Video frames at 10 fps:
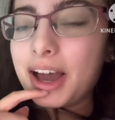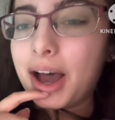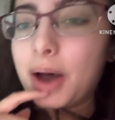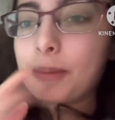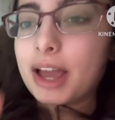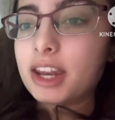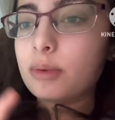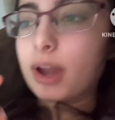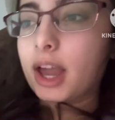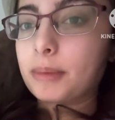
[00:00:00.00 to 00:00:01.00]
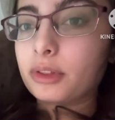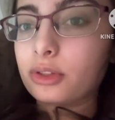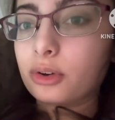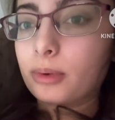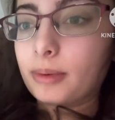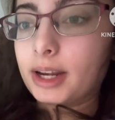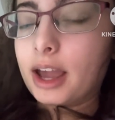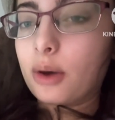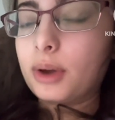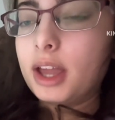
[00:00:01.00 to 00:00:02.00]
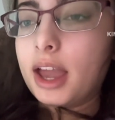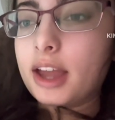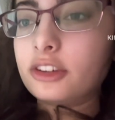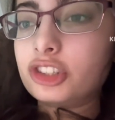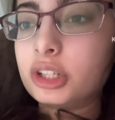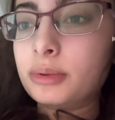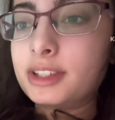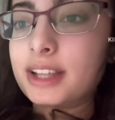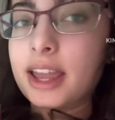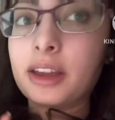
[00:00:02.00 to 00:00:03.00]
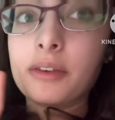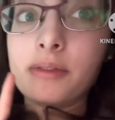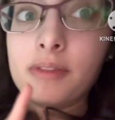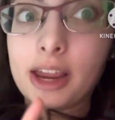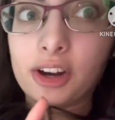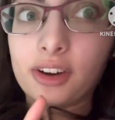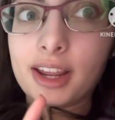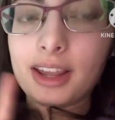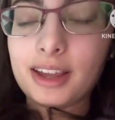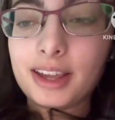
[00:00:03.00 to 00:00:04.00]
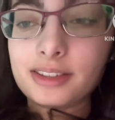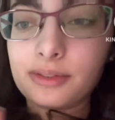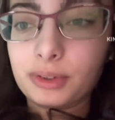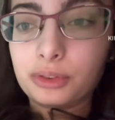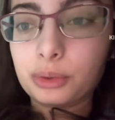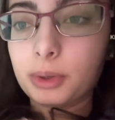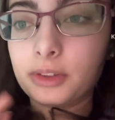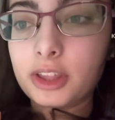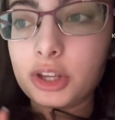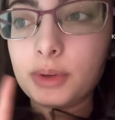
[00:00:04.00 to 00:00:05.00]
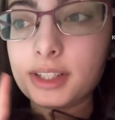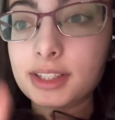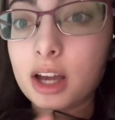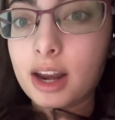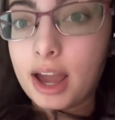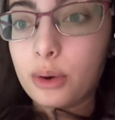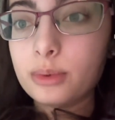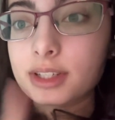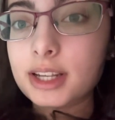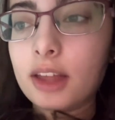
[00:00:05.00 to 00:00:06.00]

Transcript: But anyway, I'm on the third one right now, and she was saying very is a filter word that you need to cut out.